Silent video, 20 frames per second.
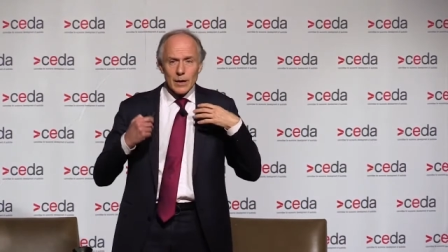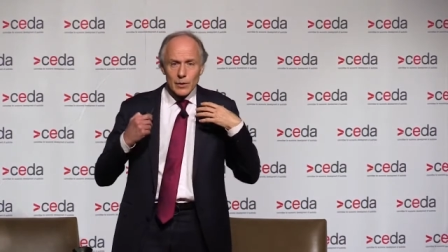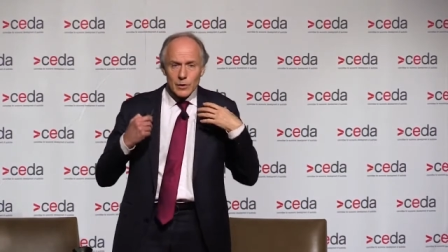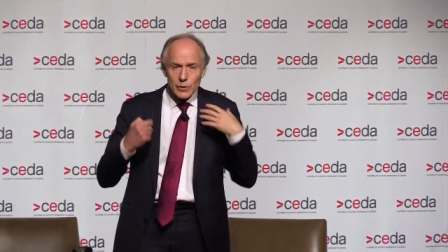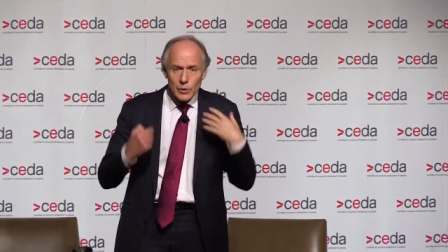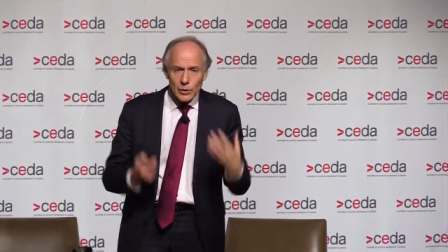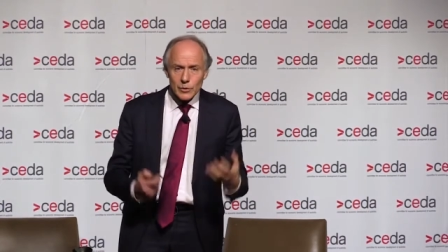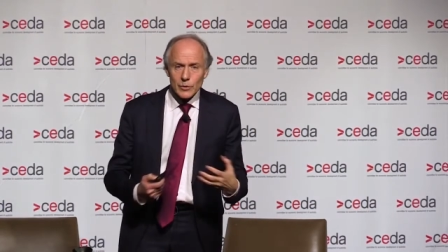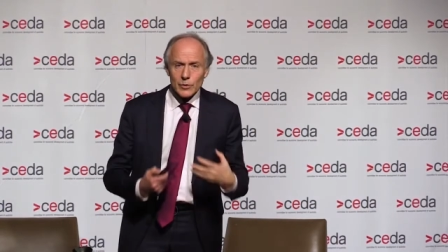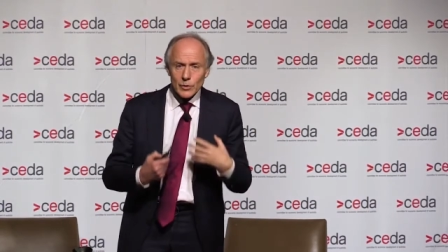
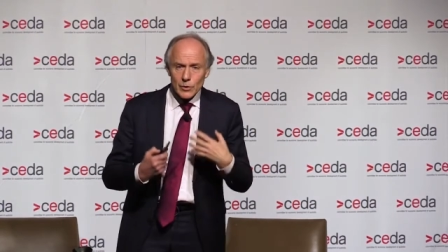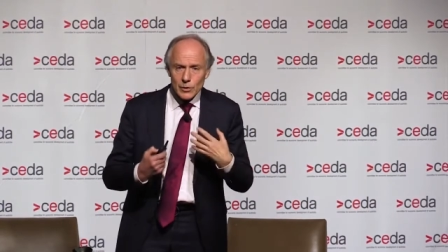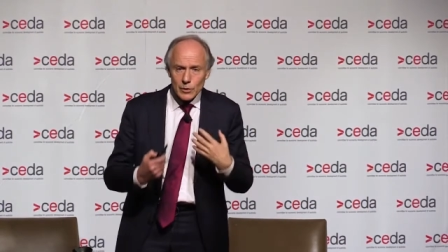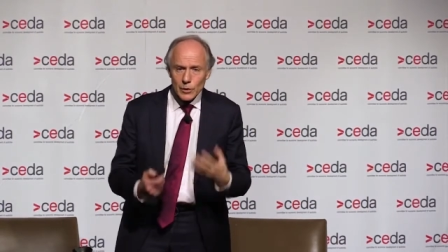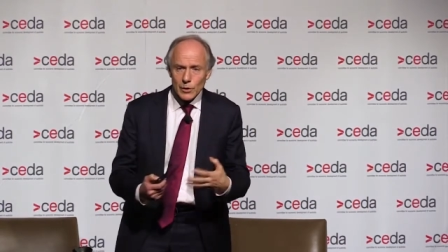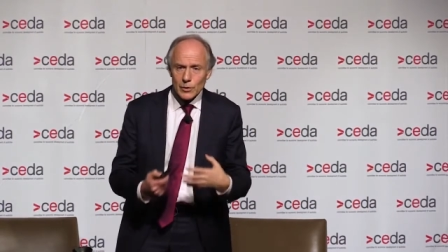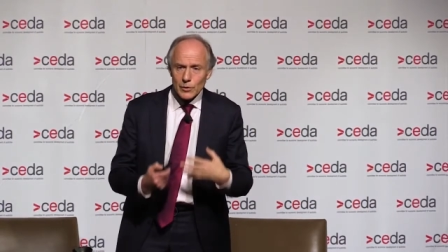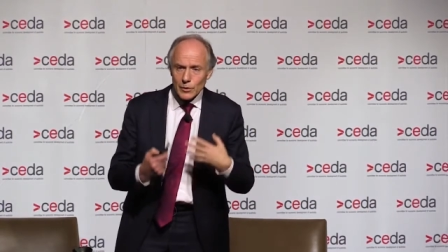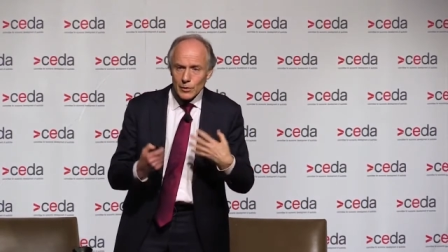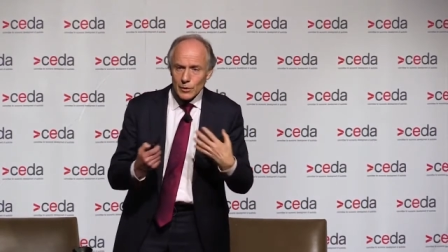lots
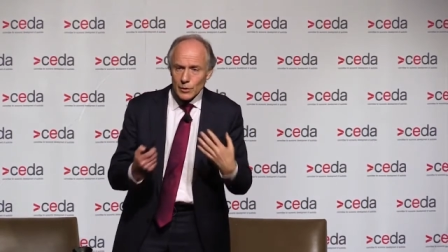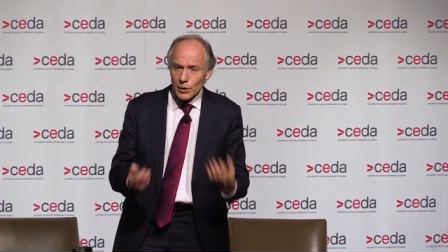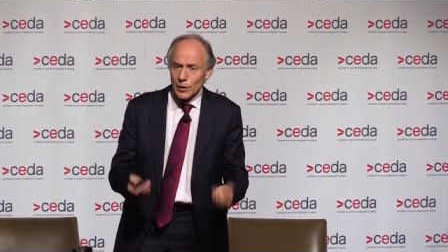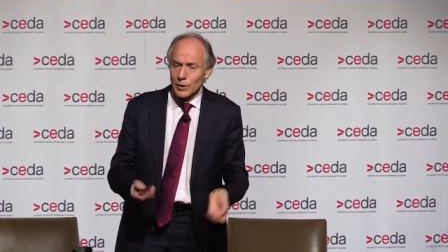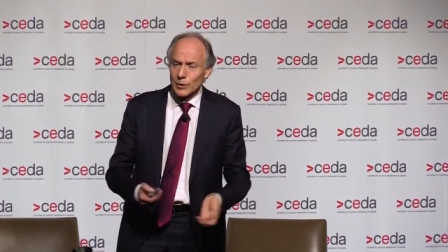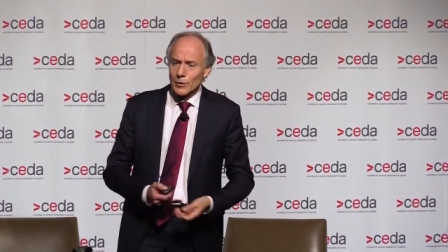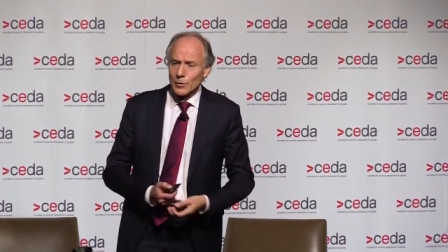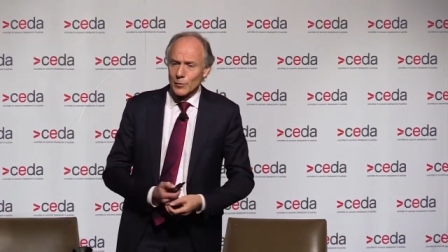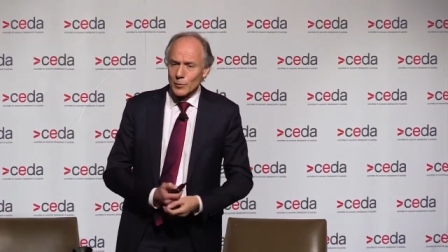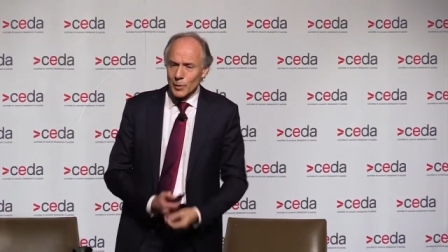and lots and
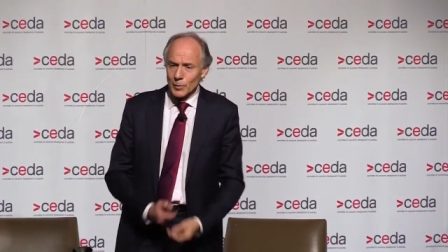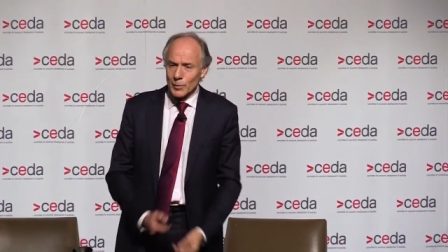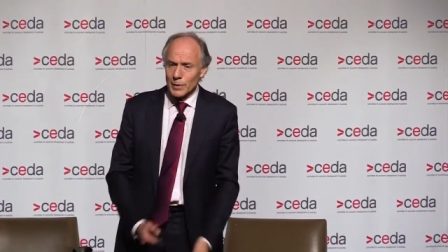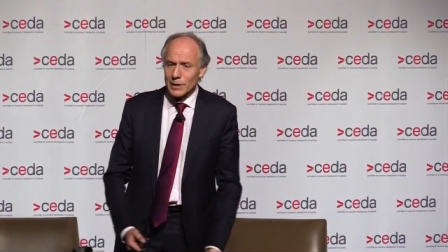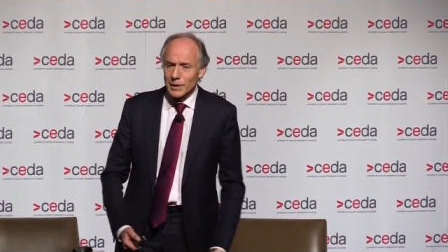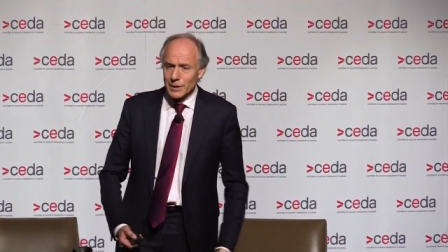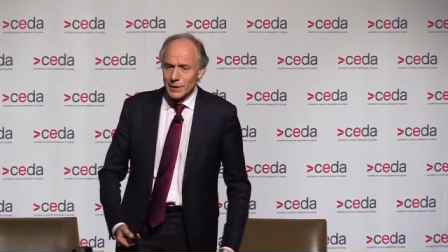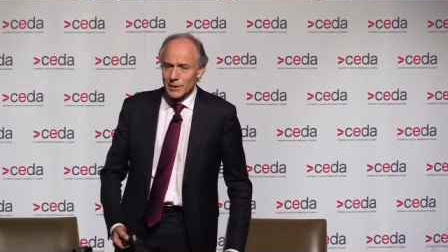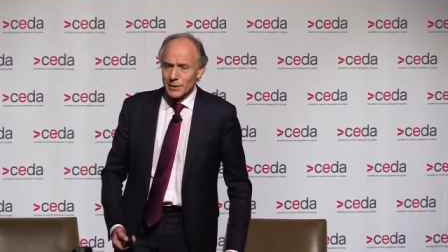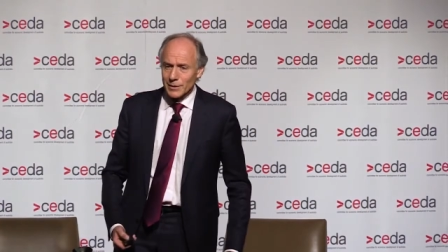lots of what
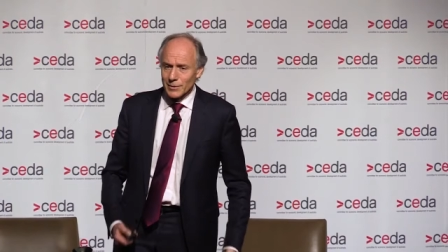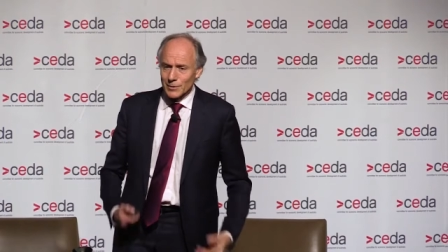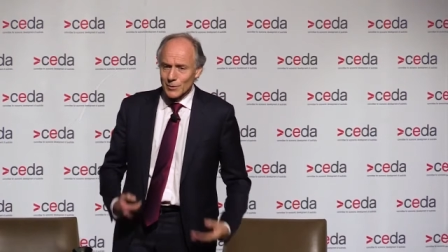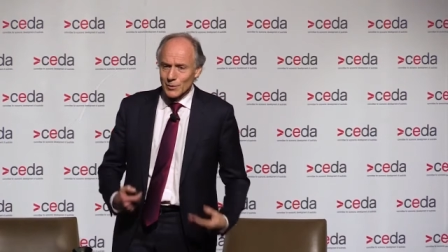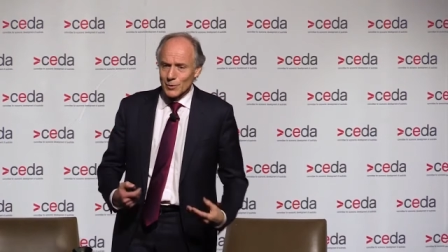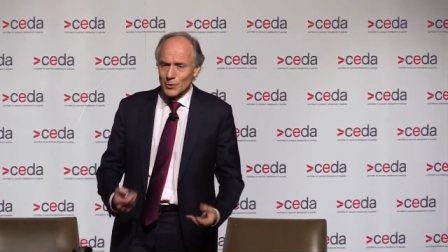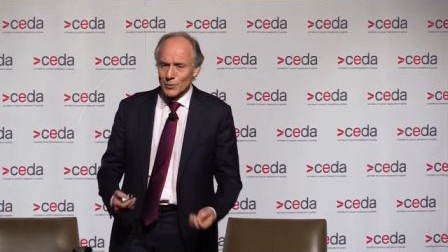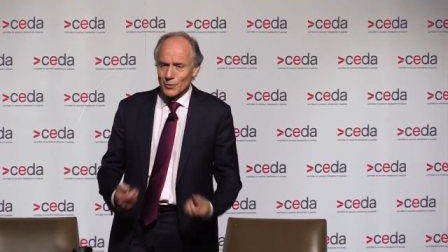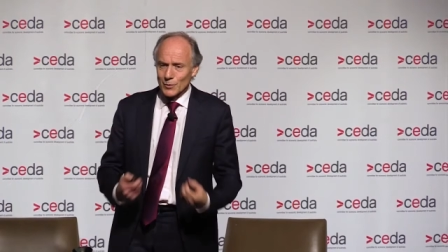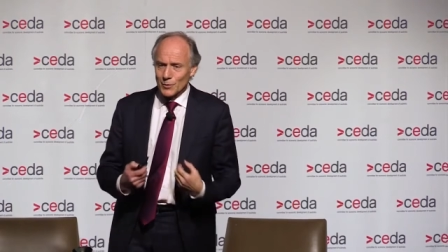we need
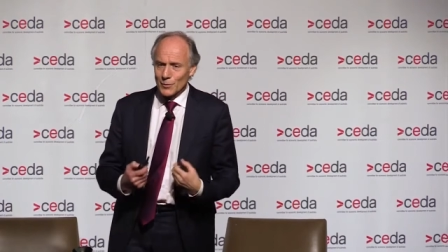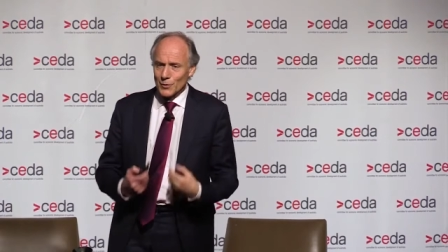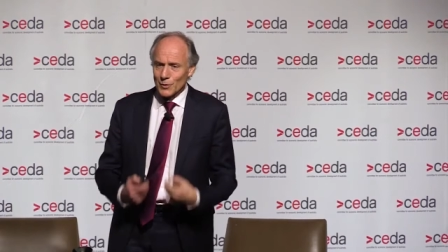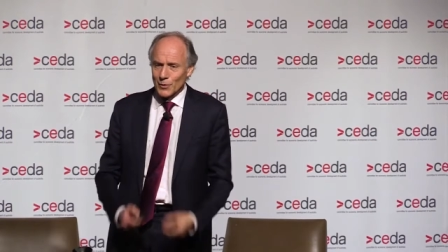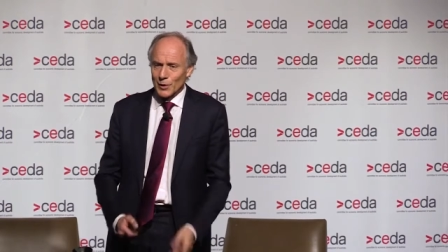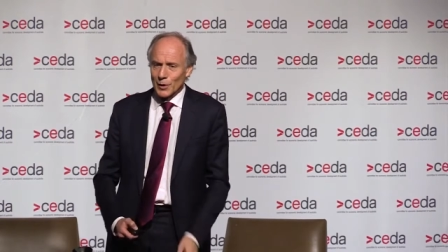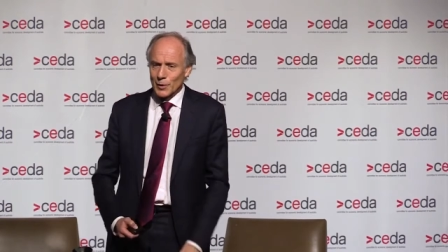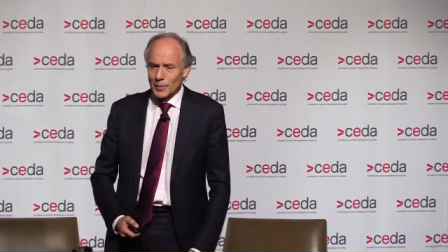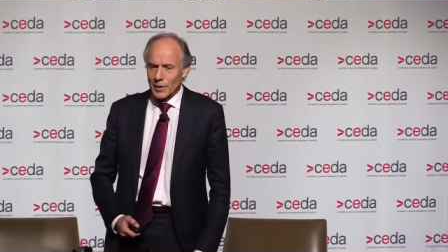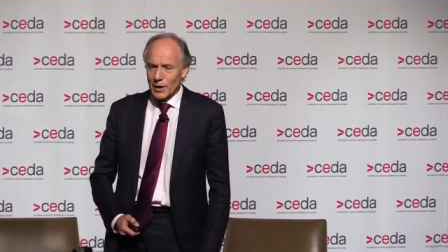to
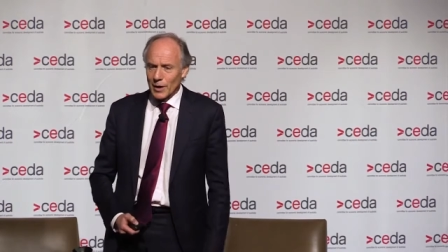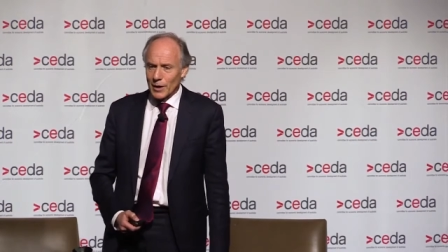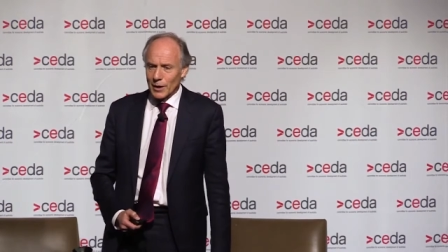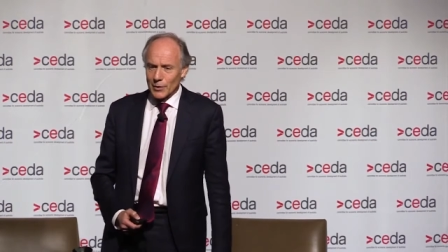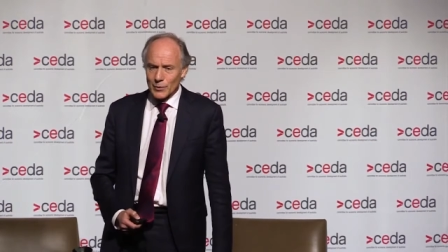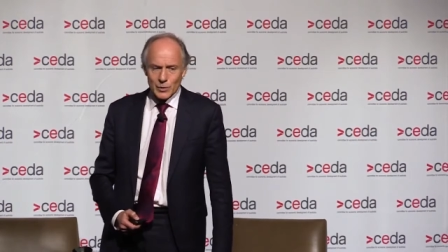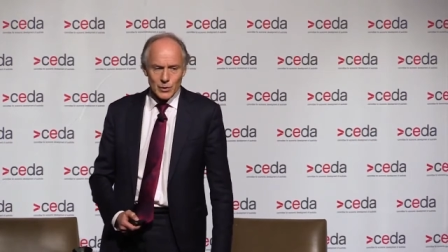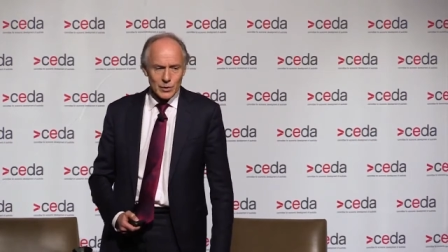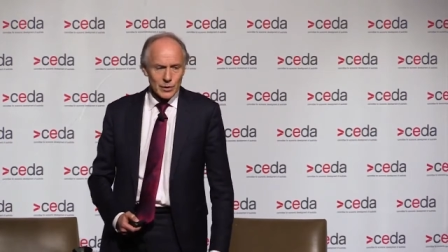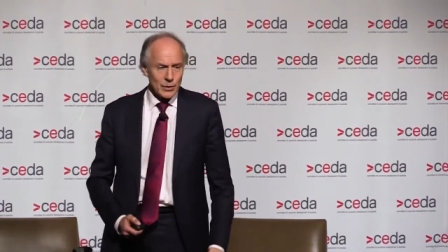develop a
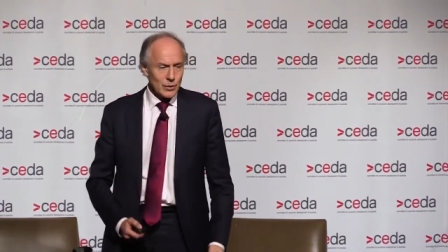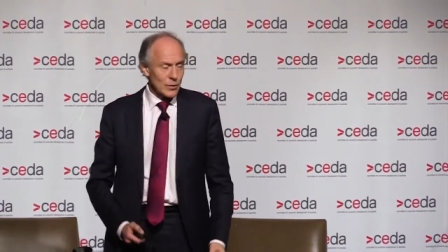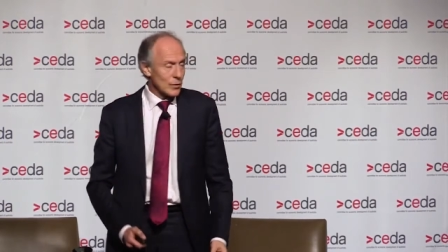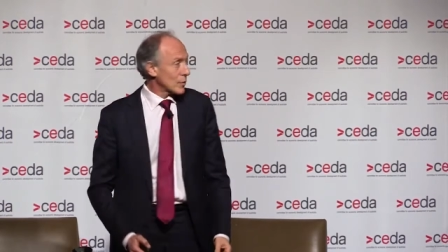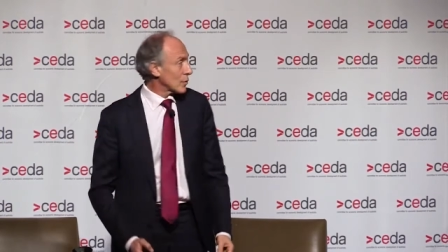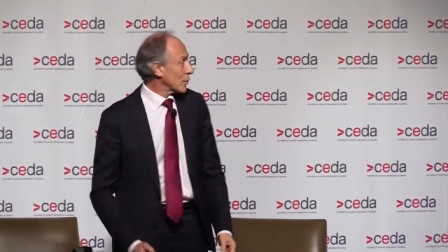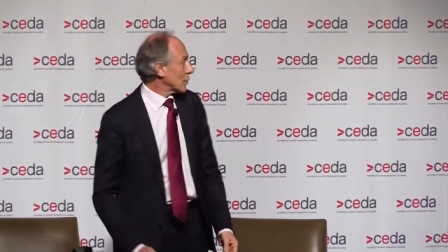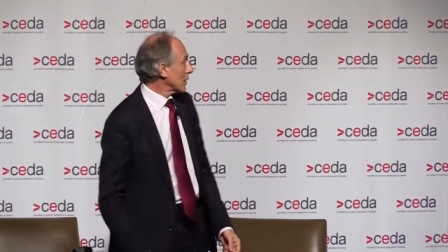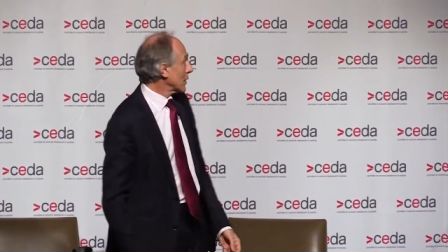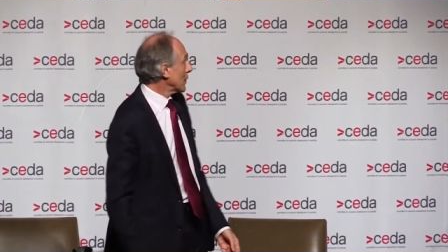hydrogen
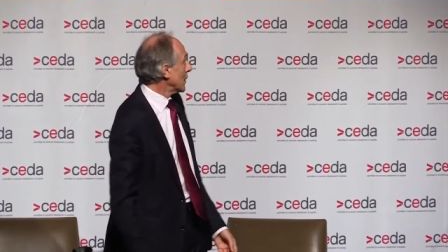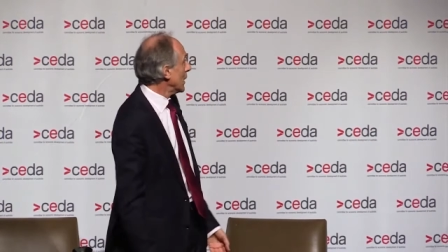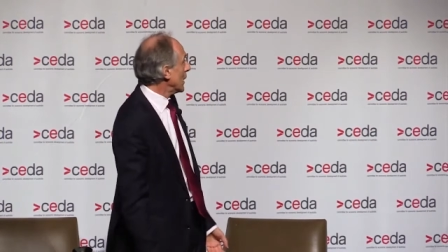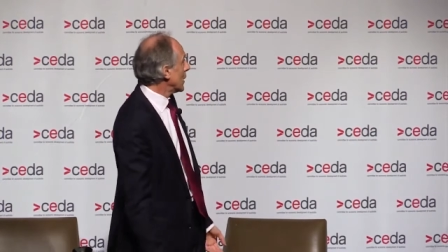industry.